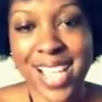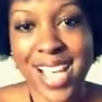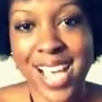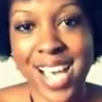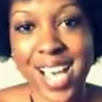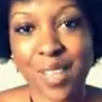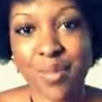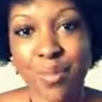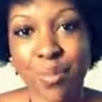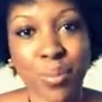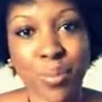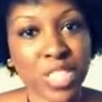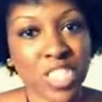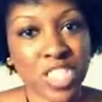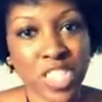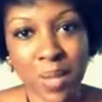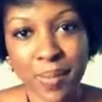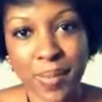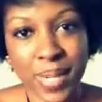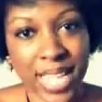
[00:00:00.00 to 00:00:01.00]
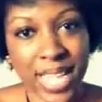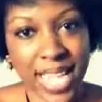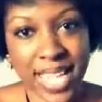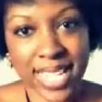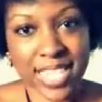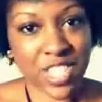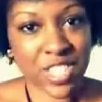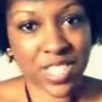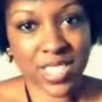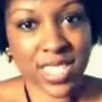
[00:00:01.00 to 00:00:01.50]
But Gemini
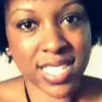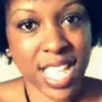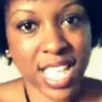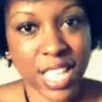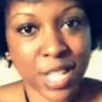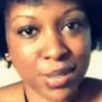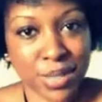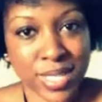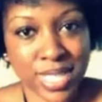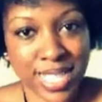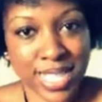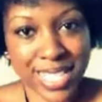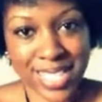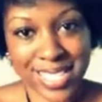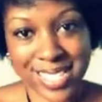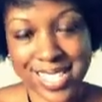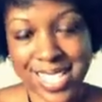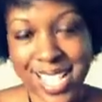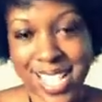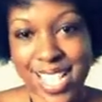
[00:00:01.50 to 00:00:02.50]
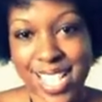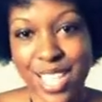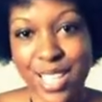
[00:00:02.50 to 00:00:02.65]
is just not used to this.